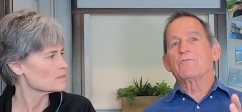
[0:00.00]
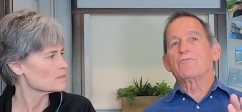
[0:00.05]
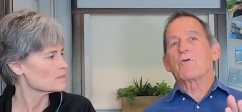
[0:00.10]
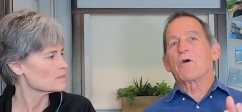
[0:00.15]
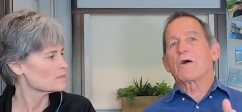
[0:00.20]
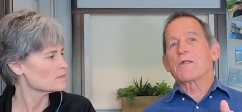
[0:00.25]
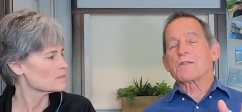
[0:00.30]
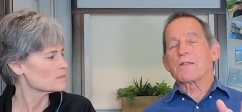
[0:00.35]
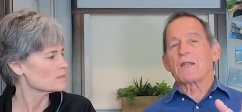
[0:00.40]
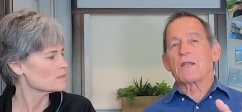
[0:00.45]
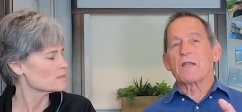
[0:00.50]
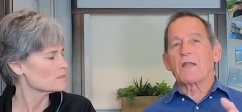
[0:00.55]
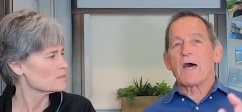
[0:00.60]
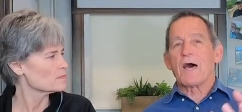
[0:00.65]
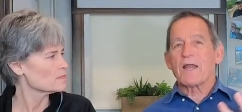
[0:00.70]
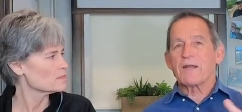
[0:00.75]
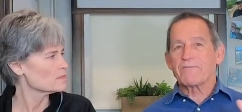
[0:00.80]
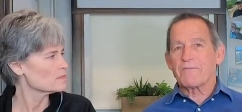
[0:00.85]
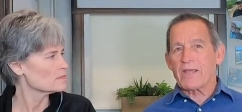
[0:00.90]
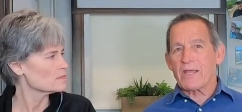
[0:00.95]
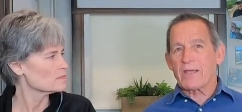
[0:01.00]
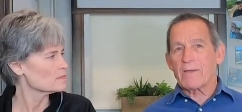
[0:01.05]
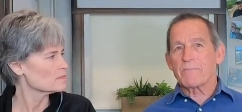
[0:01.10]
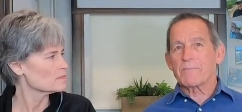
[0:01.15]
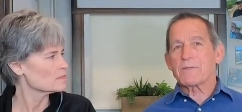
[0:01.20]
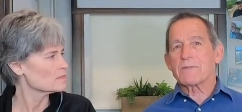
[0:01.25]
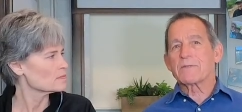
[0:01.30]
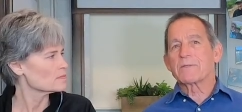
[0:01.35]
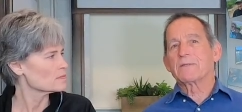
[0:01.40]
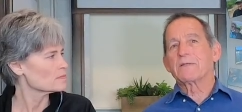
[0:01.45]
Speaker 1: It draws a lot of
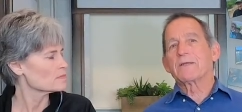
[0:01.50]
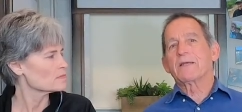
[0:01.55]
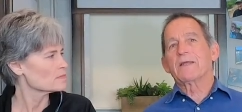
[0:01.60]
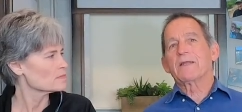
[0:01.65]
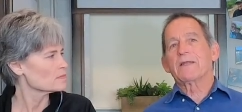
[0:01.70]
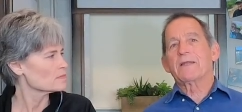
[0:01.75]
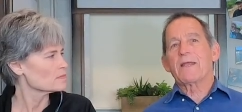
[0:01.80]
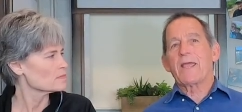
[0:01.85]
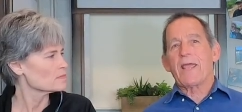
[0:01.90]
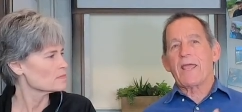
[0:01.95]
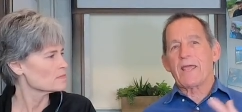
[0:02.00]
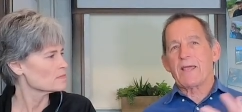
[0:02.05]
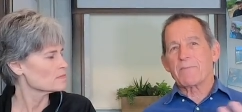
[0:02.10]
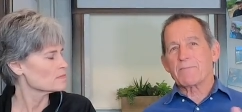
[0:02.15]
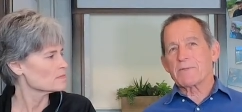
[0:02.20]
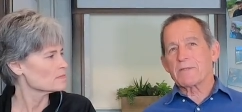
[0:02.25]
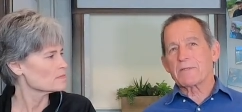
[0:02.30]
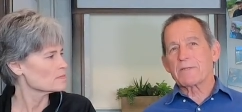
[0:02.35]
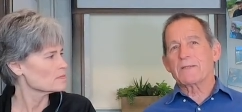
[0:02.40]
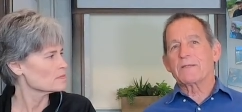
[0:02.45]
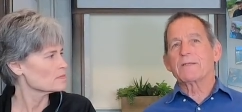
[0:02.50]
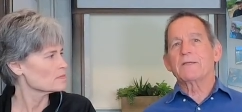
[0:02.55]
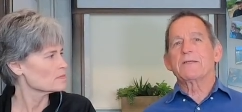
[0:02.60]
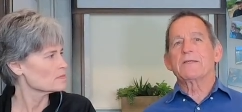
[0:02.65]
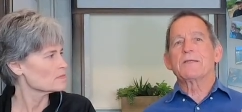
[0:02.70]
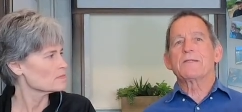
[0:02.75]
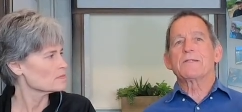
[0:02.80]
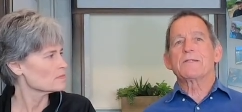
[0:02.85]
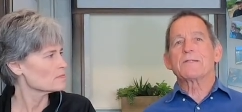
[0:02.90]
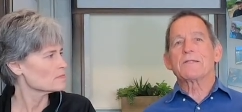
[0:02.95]
amps, and amps
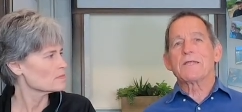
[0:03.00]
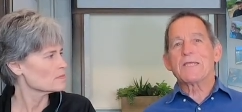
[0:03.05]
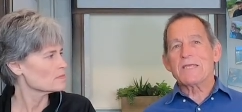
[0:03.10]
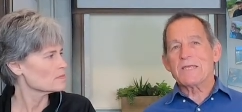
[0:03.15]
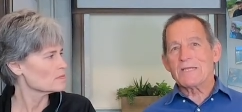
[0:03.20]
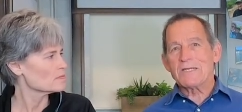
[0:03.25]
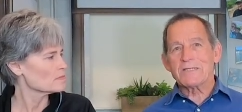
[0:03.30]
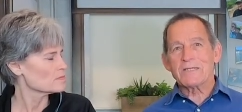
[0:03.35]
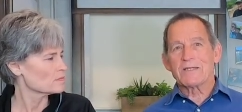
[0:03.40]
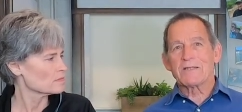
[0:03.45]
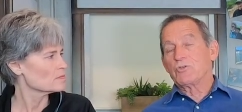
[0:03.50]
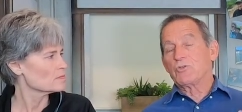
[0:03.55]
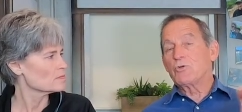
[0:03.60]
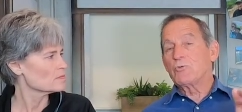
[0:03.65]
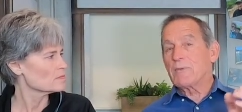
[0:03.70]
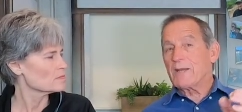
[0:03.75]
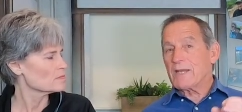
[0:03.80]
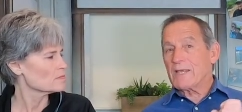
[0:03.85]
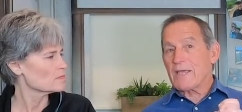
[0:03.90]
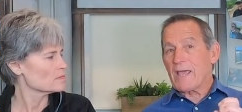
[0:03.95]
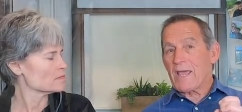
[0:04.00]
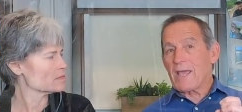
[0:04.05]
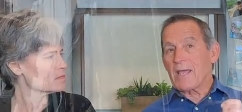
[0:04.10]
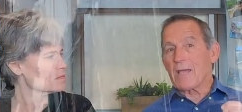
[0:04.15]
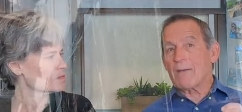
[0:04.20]
is heat. Too many